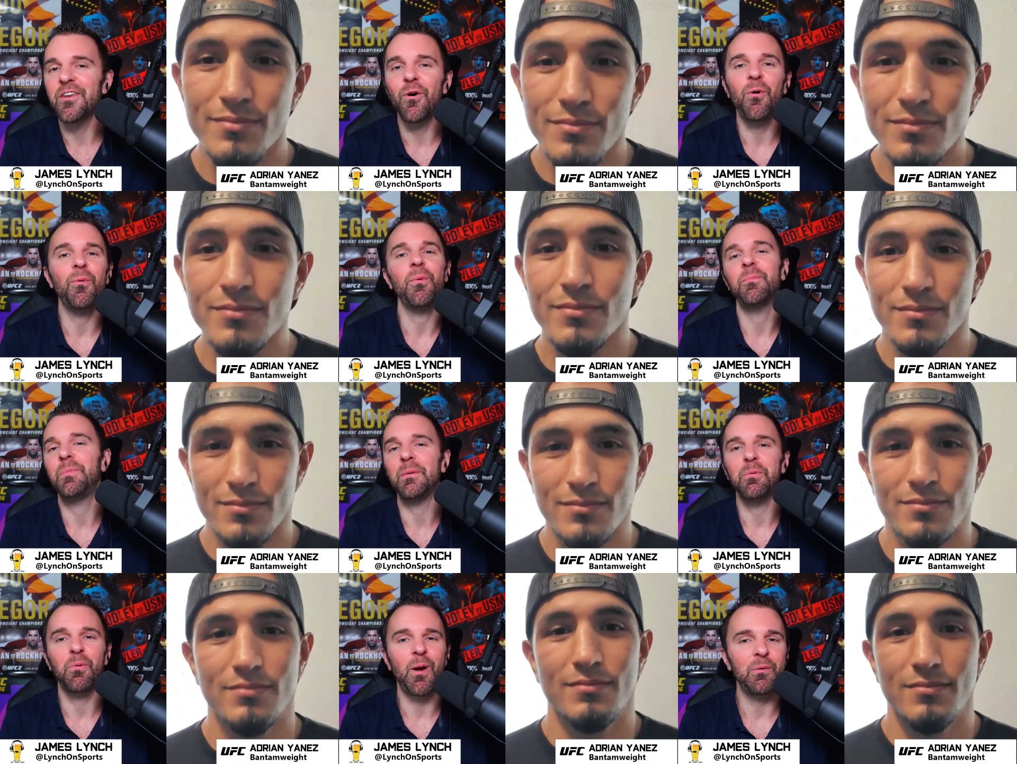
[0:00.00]
Speaker 1: know
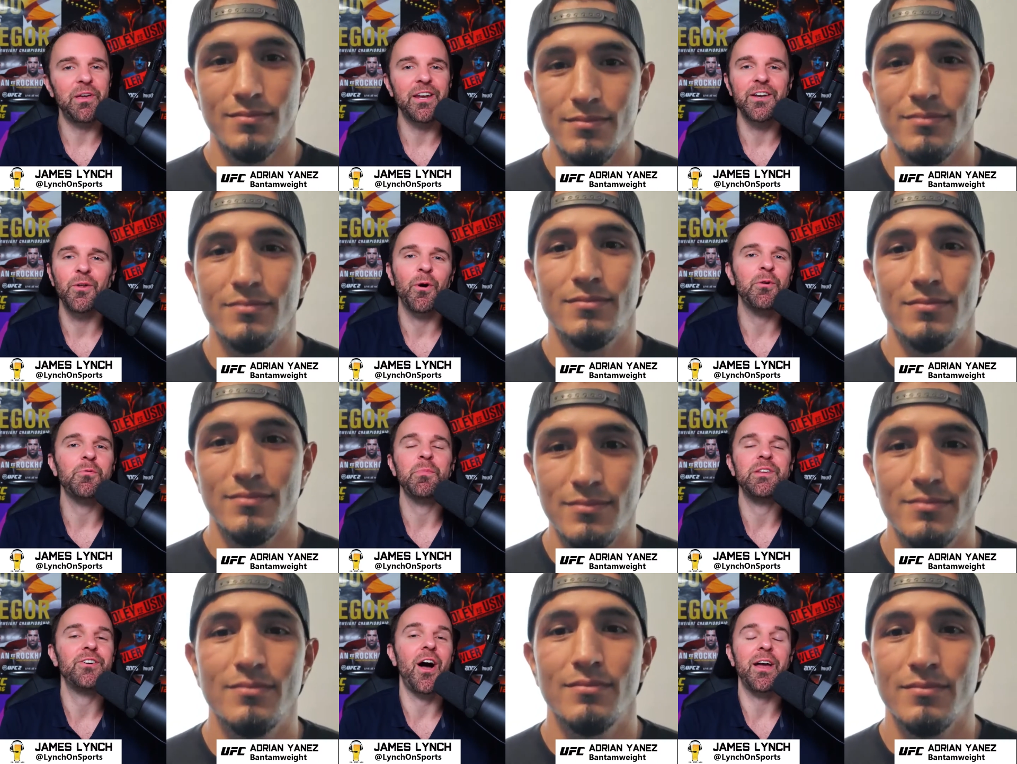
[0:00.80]
people probably get annoyed
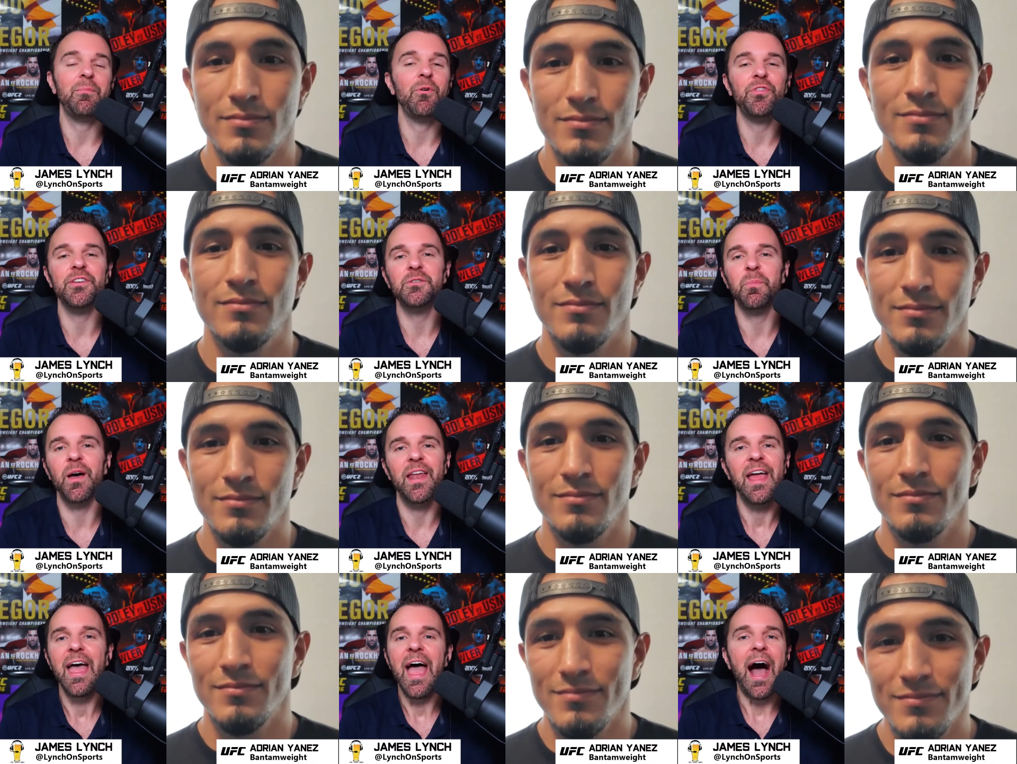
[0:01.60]
with me talking about this,
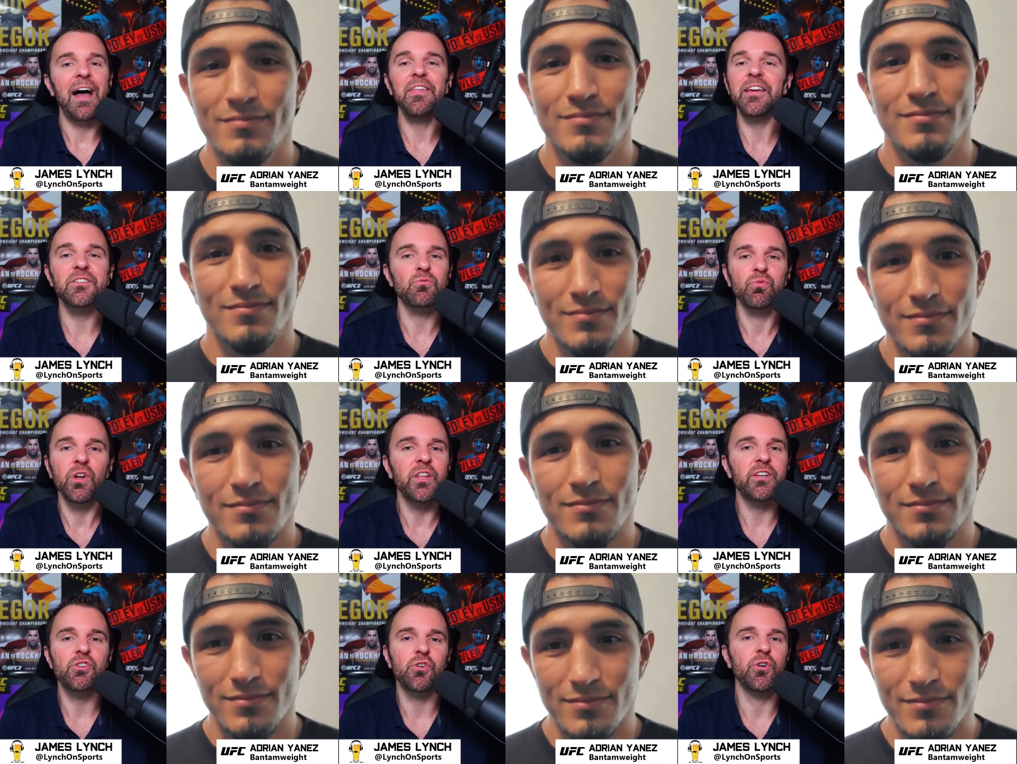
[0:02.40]
but I think it's
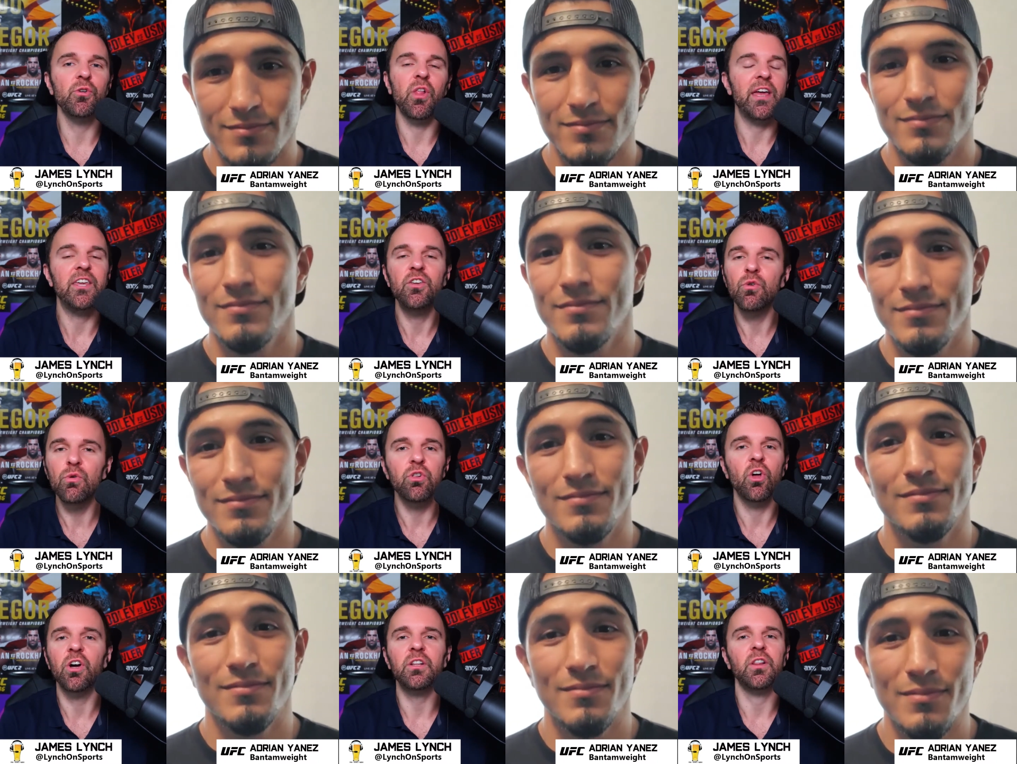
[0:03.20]
really true. Like,
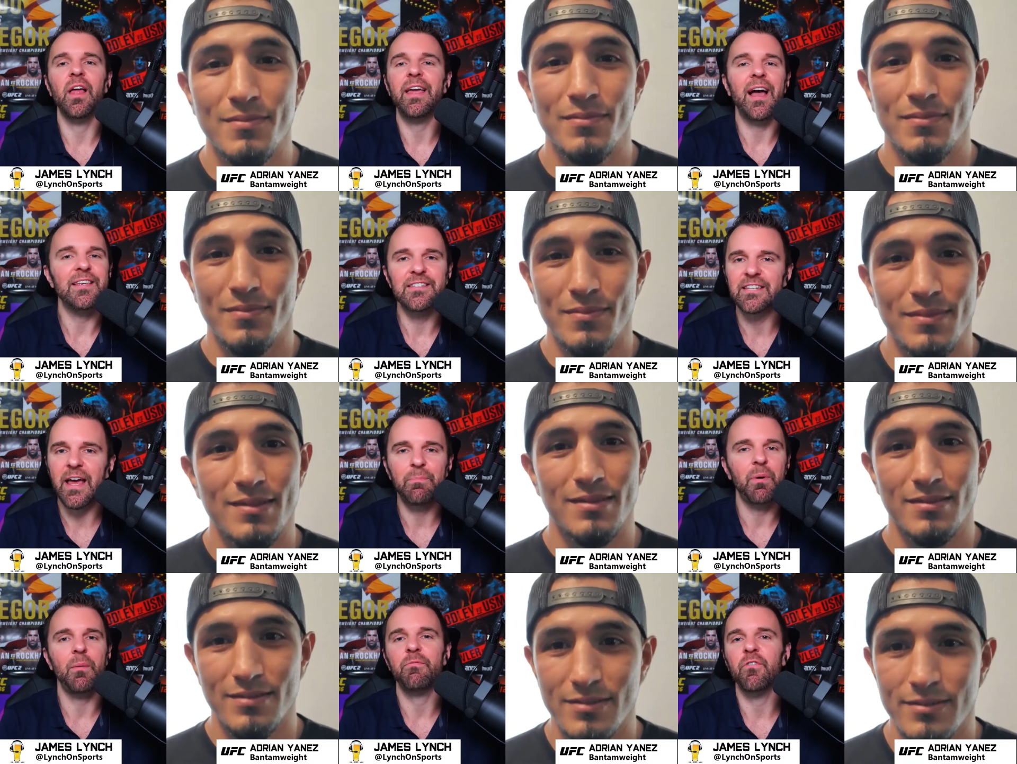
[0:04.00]
you looked like a
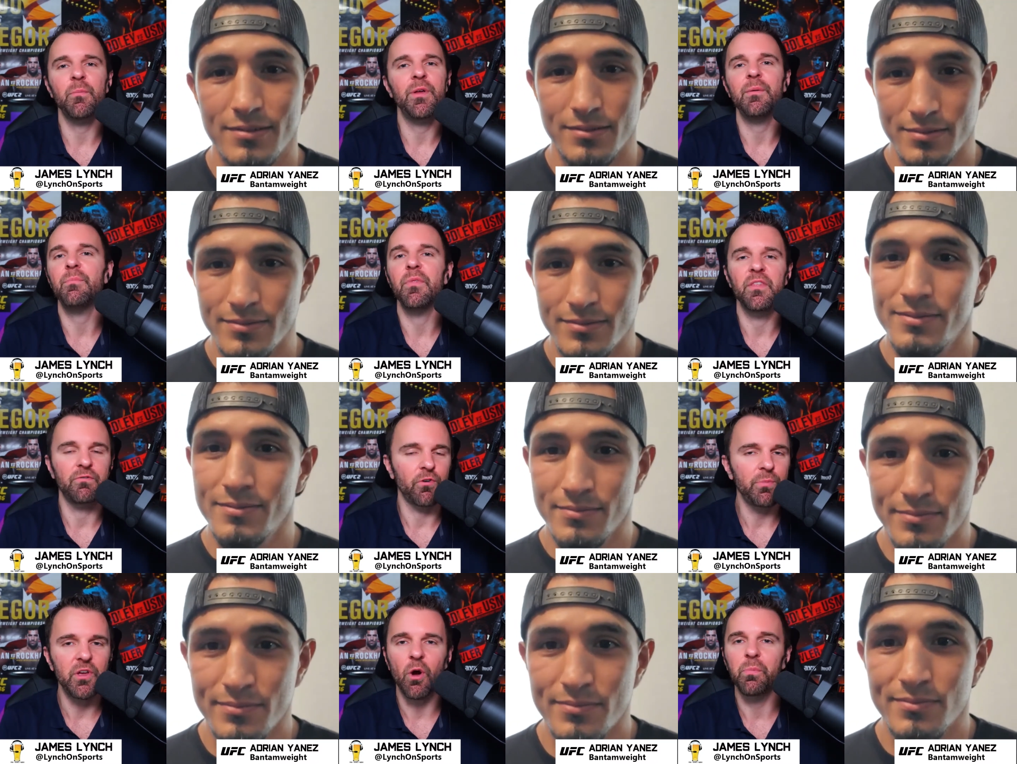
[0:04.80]
step up from him
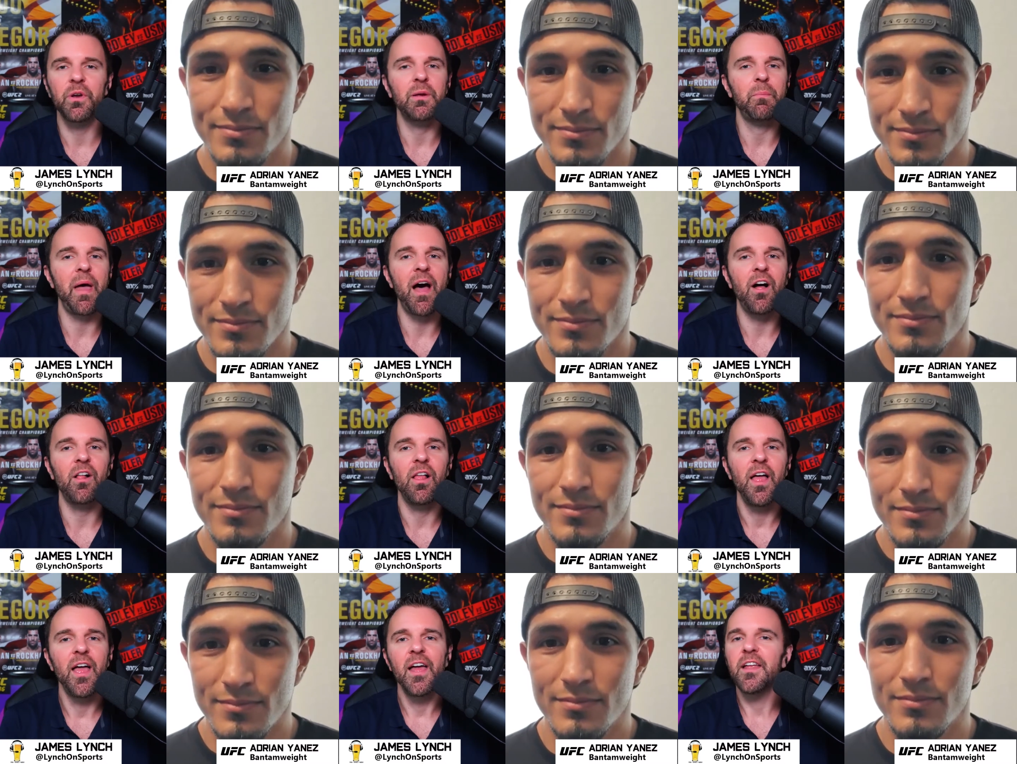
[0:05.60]
from the opening
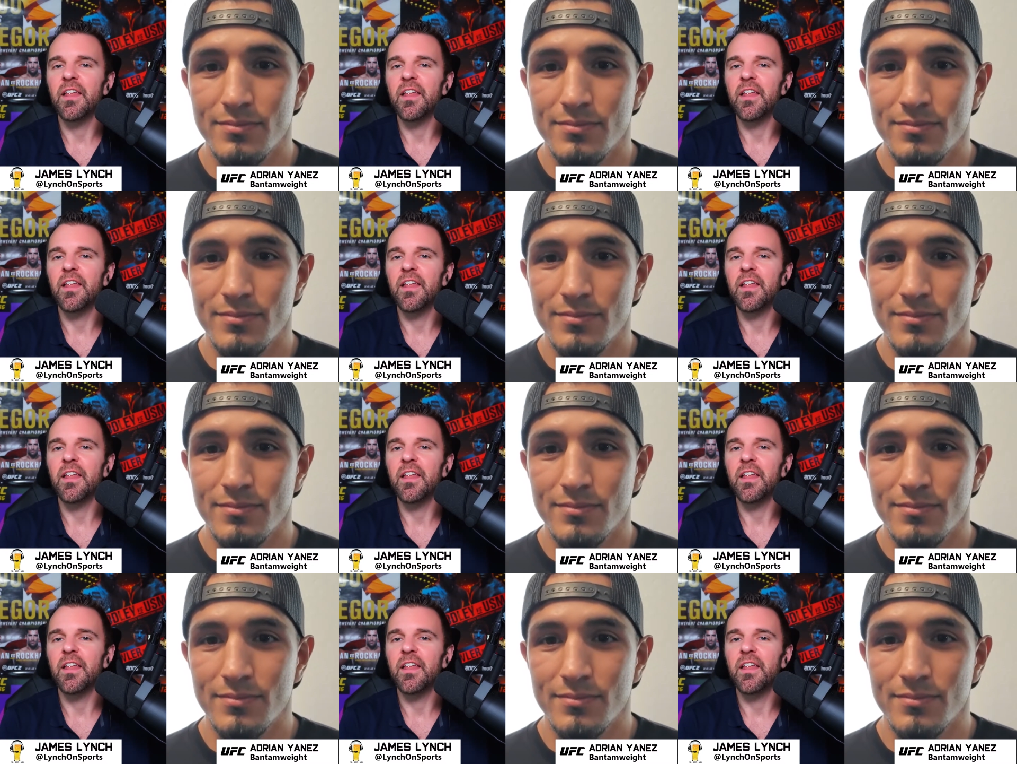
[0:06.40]
bell.